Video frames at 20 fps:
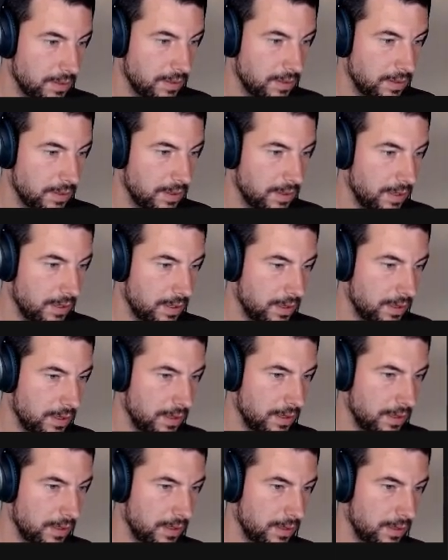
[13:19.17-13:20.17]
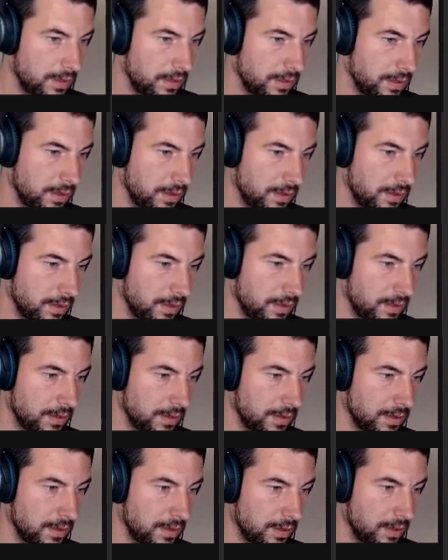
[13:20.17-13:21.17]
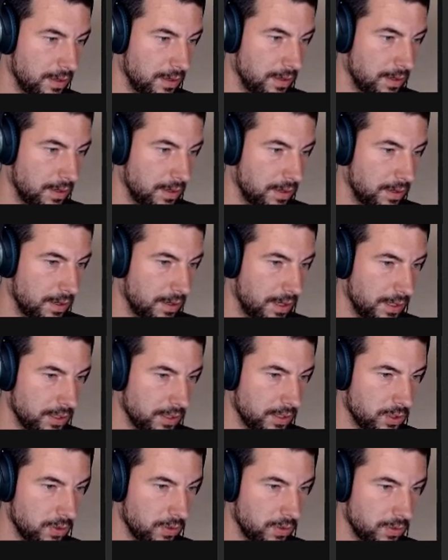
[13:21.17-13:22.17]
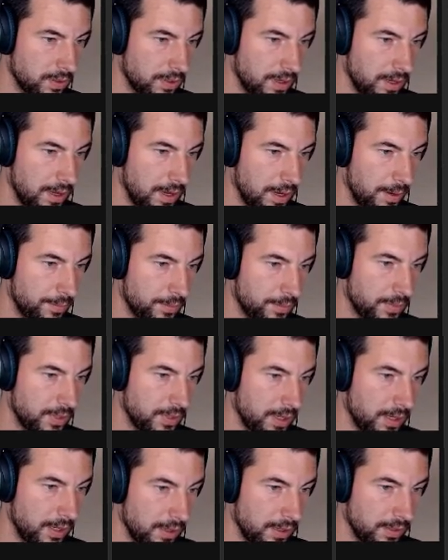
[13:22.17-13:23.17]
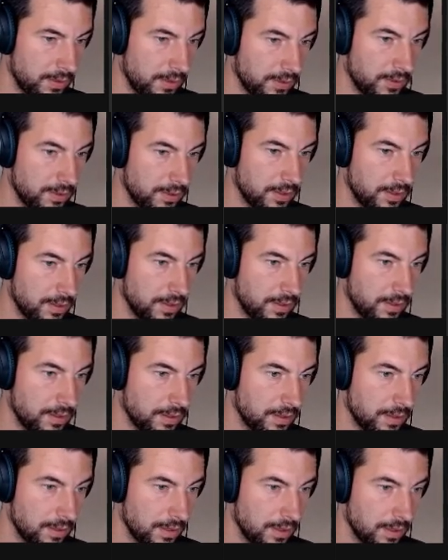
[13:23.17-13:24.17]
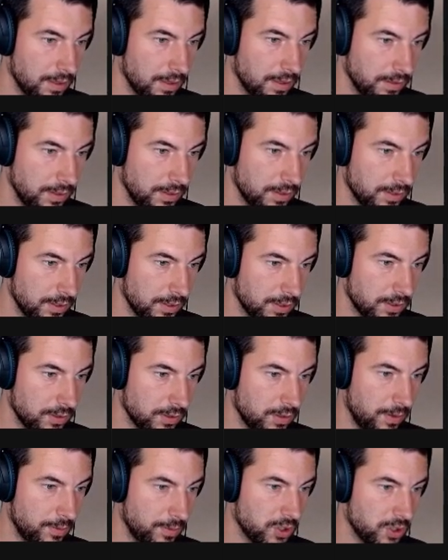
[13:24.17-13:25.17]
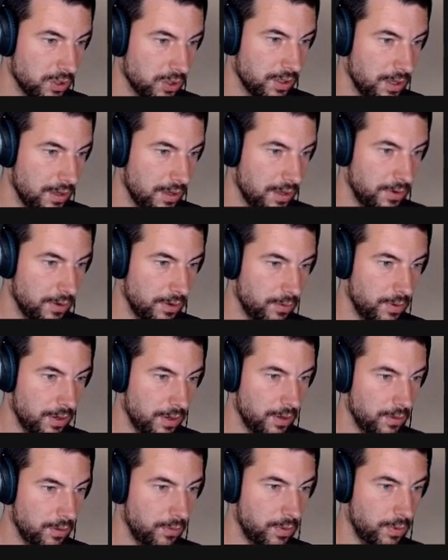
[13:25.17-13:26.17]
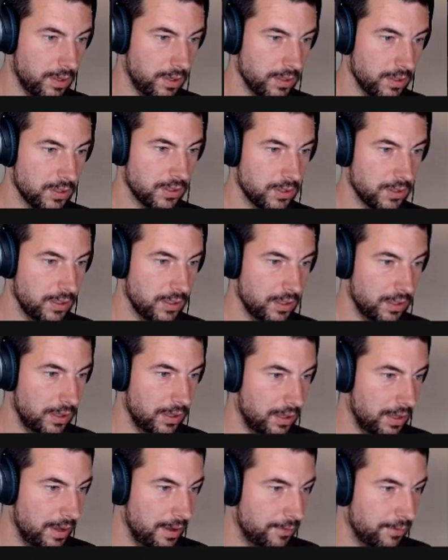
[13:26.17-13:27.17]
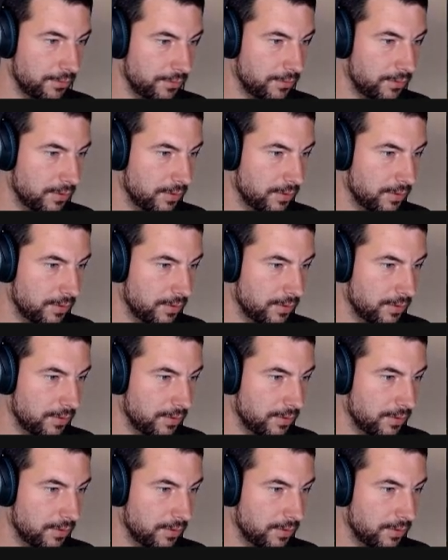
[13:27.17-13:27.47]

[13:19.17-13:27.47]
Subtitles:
Then I should update this description everywhere where it's still left.